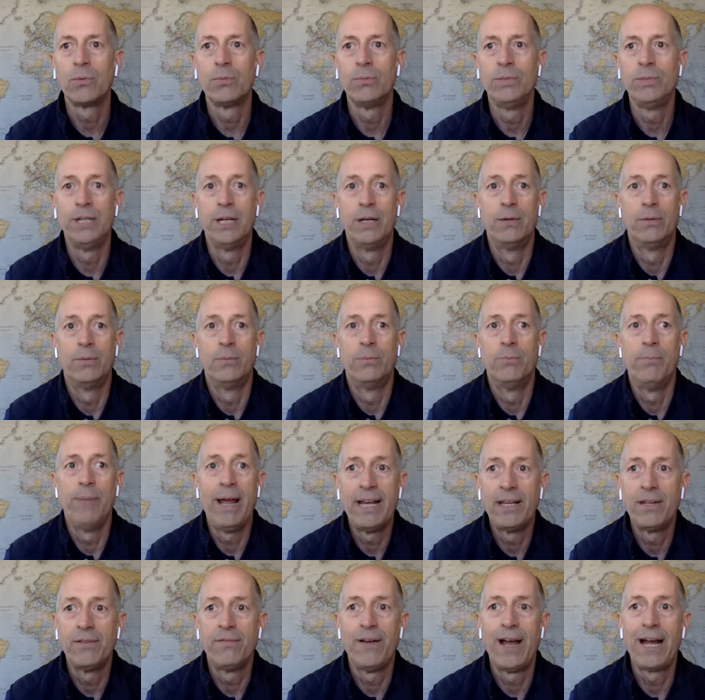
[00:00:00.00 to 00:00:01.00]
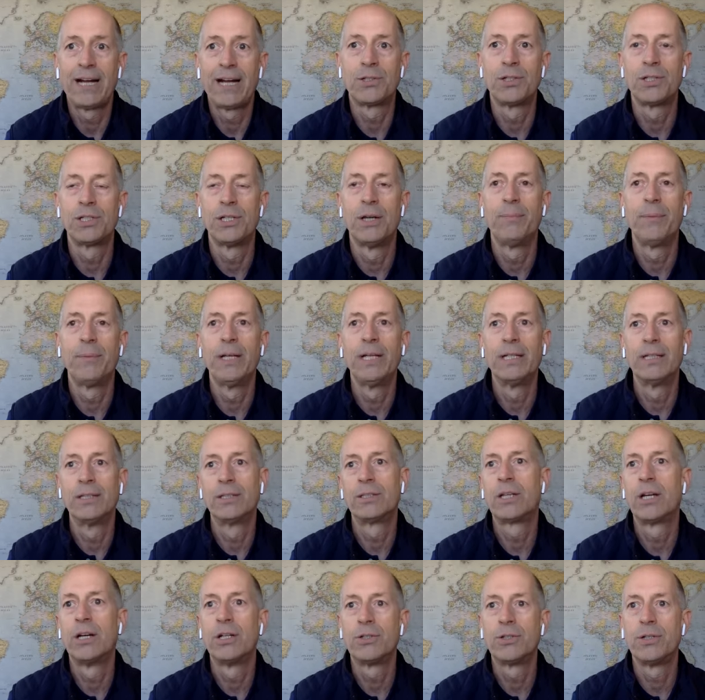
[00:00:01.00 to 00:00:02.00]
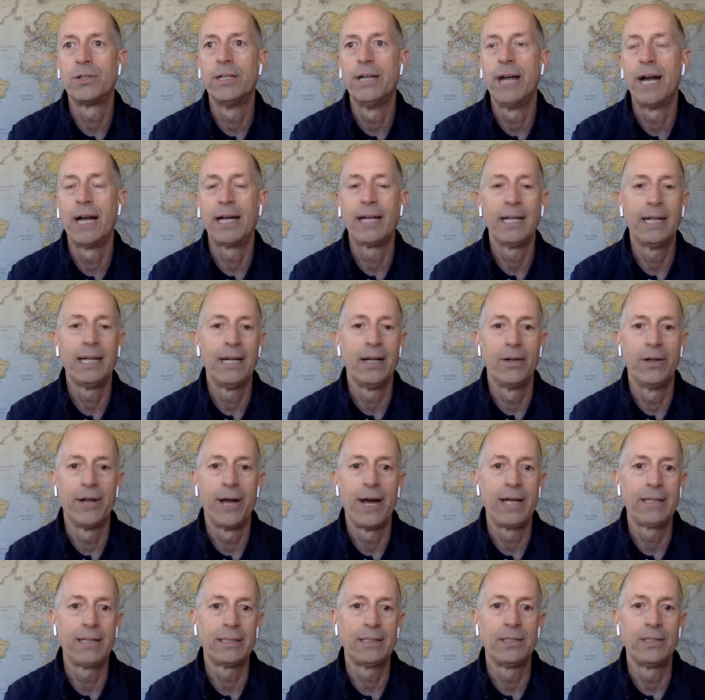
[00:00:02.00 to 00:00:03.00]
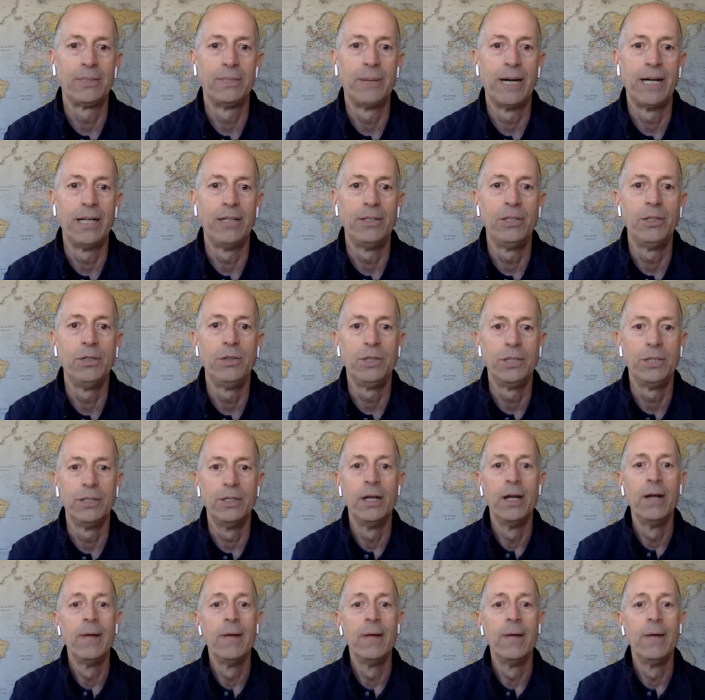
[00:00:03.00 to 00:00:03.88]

you know manufacture something in this country and not get held hostage by a union